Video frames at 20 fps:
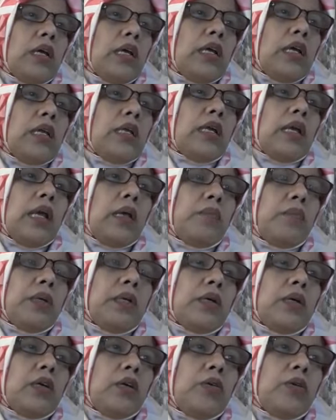it can be
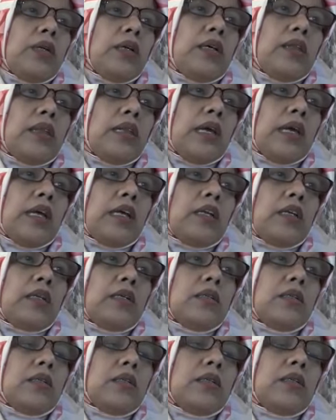concluded that
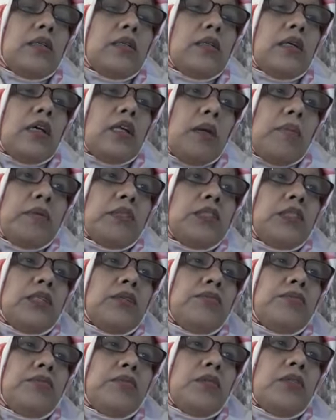
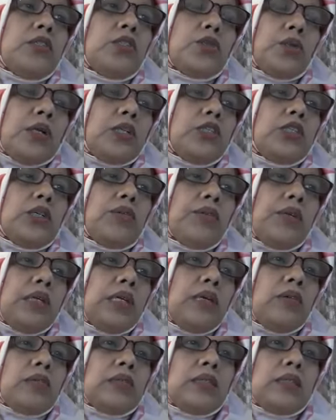collaborative strategic
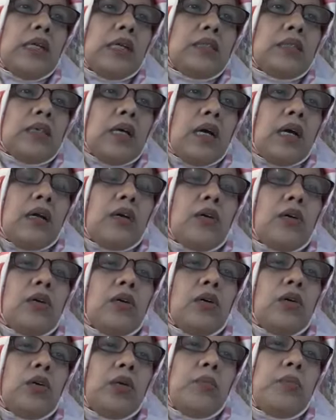reading, or CSR,
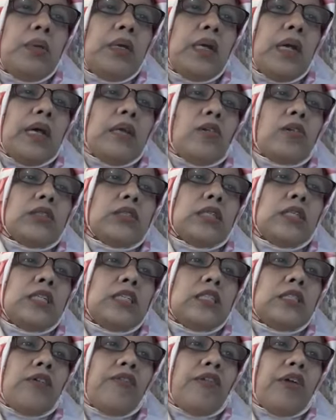could be an
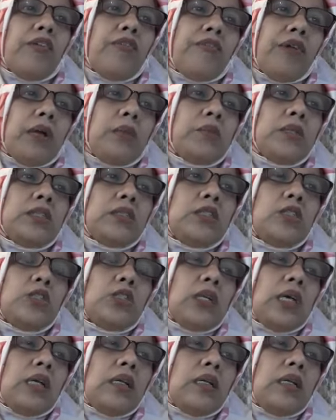alternative and viable
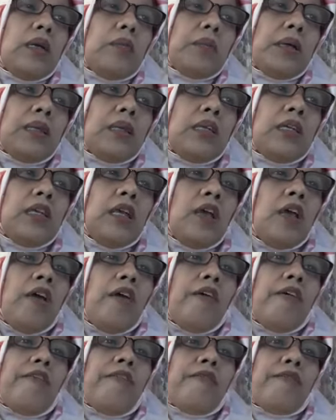teaching and learning method
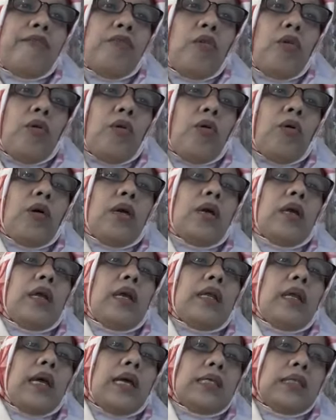for
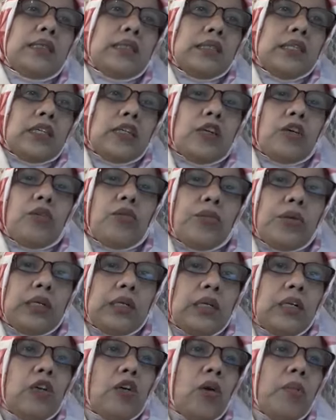enhancing
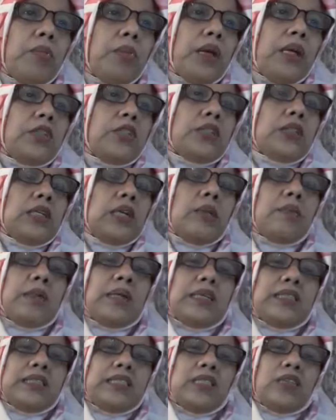reading comprehension
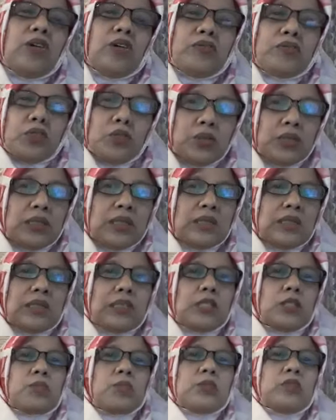ability of students,
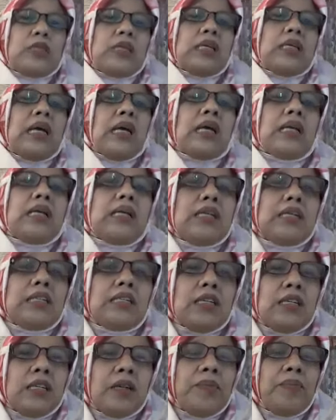especially young learners
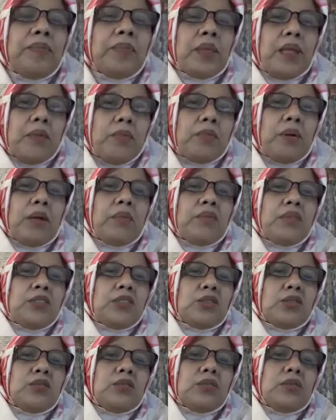in primary
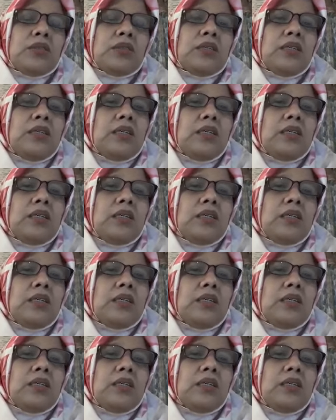schools.